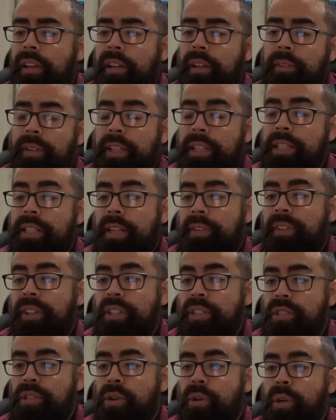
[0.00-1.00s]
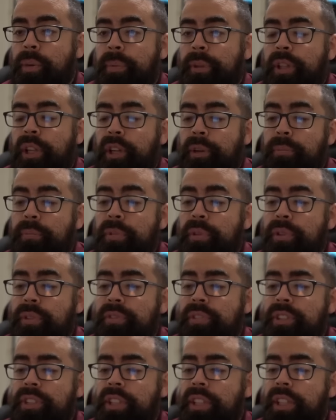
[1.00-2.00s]
It can definitely soak up a lot of
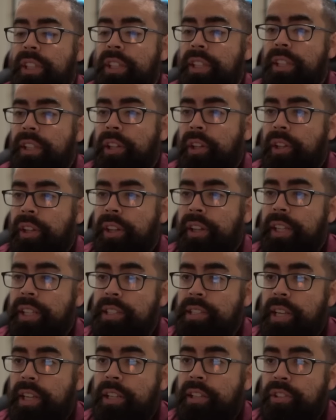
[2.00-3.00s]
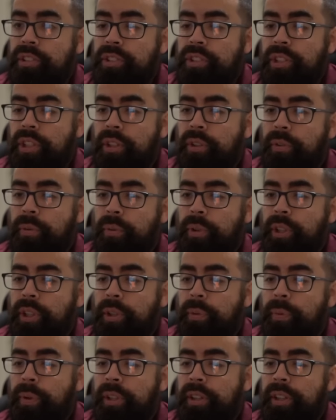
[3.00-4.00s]
moves. The only thing is I don't
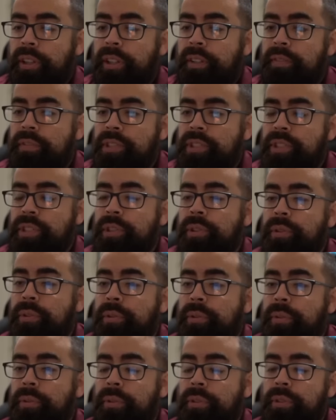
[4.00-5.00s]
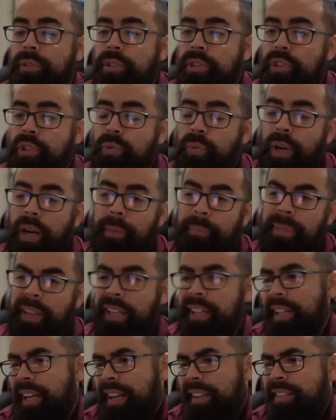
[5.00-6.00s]
really want them to swap.
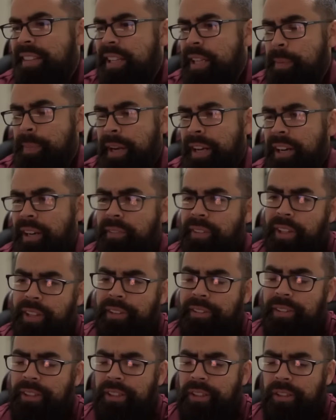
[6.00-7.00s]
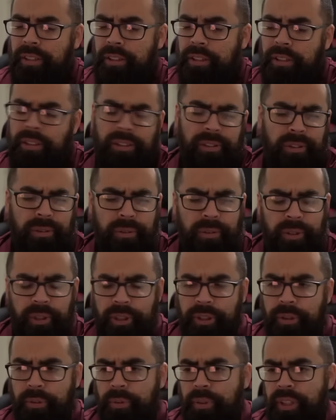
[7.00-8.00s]
And then I think about it, I'm like, oh,
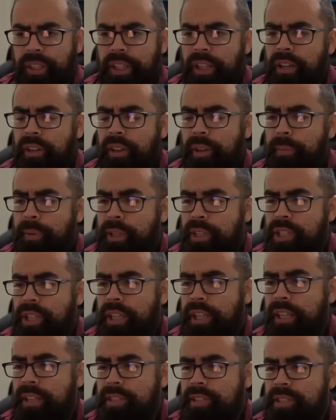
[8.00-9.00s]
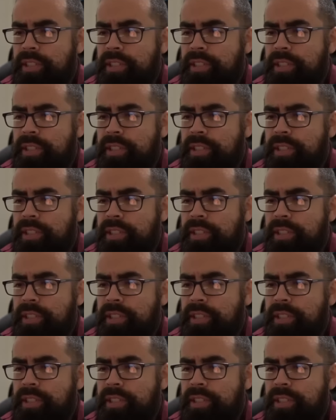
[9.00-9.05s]
I don't really care that much, I guess.